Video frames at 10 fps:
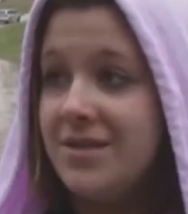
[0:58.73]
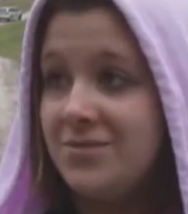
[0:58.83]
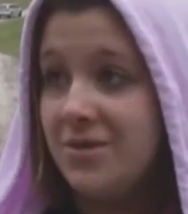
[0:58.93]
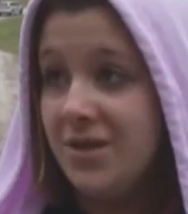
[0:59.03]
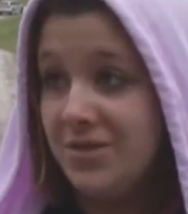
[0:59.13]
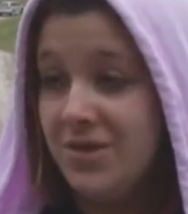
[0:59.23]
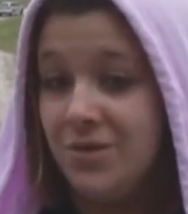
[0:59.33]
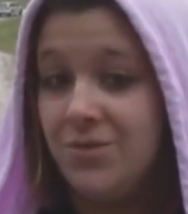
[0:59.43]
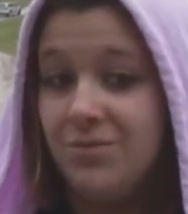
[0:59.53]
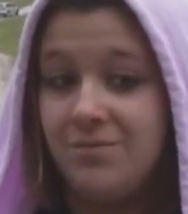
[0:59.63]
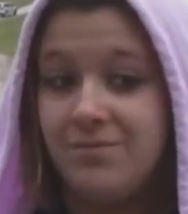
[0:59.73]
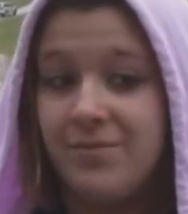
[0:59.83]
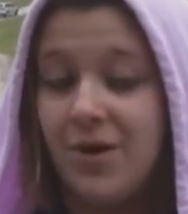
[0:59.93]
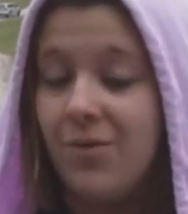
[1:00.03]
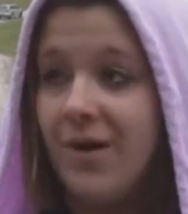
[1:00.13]
that he's going to do
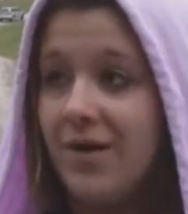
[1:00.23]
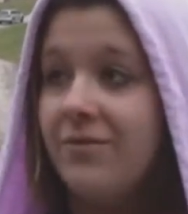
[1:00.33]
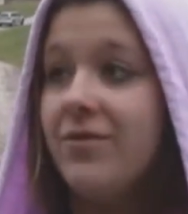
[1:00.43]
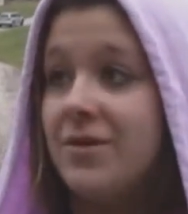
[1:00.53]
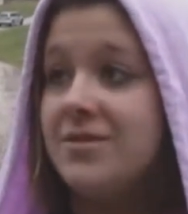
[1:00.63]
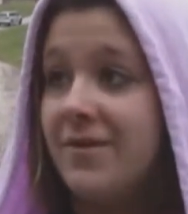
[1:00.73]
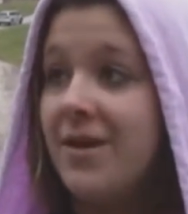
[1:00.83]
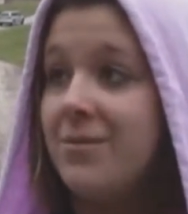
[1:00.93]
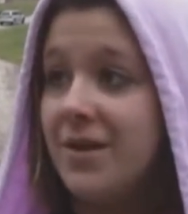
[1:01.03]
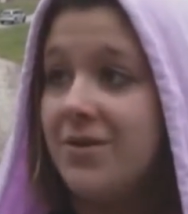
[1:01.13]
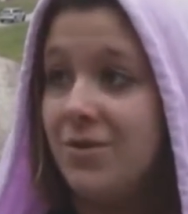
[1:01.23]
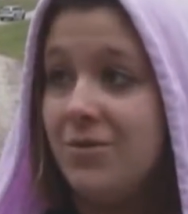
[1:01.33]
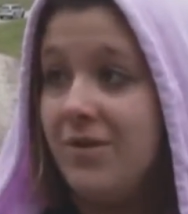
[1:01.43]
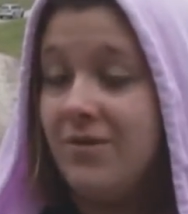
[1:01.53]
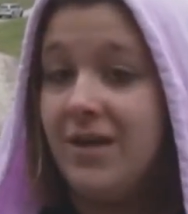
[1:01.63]
Buckwild for his family and do
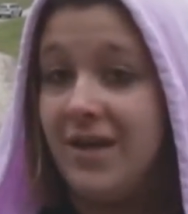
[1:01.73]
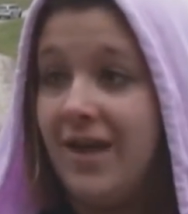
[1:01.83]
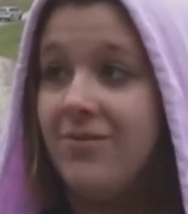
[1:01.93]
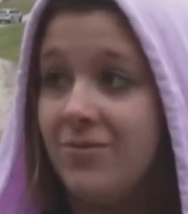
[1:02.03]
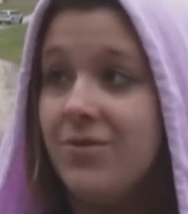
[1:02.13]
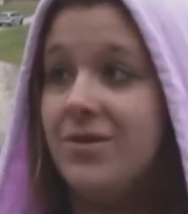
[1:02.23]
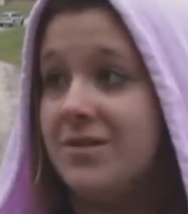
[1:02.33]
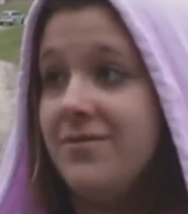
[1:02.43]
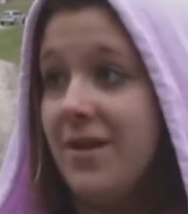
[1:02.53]
whatever he can for his